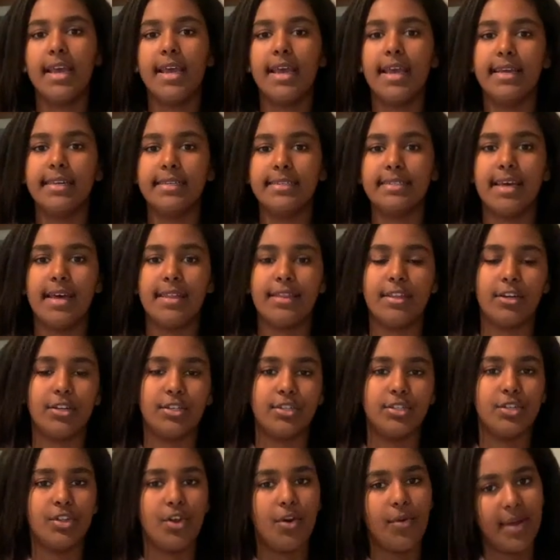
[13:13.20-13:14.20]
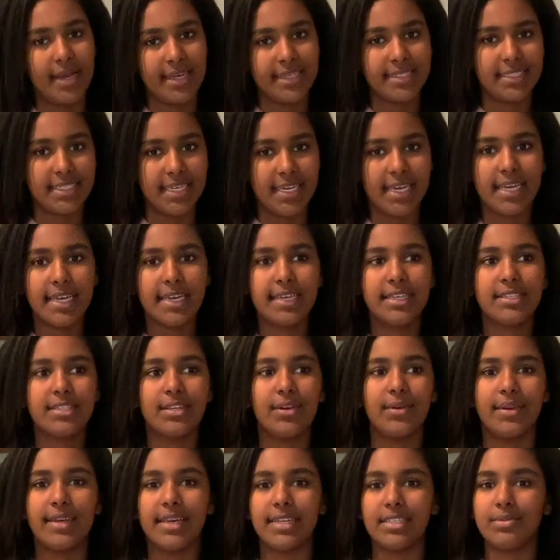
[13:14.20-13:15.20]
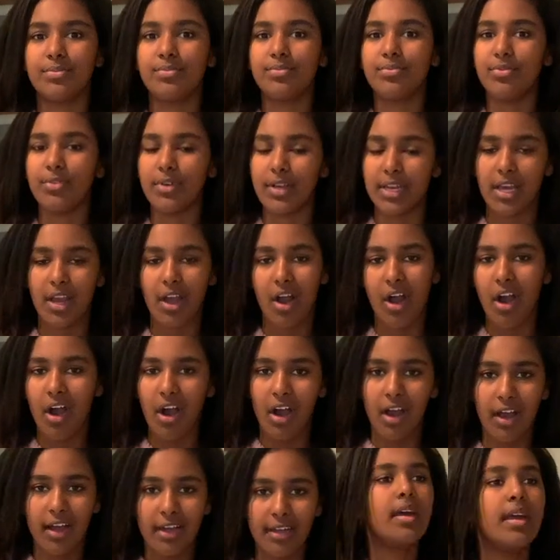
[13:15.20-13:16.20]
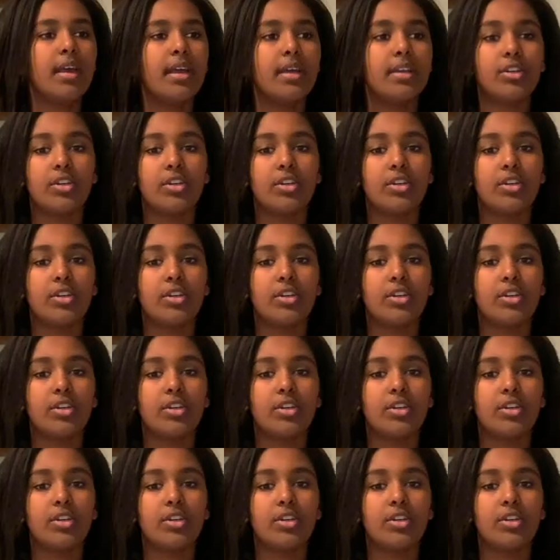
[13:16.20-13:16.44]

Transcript: is that there's no A C, so it gets pretty hot. In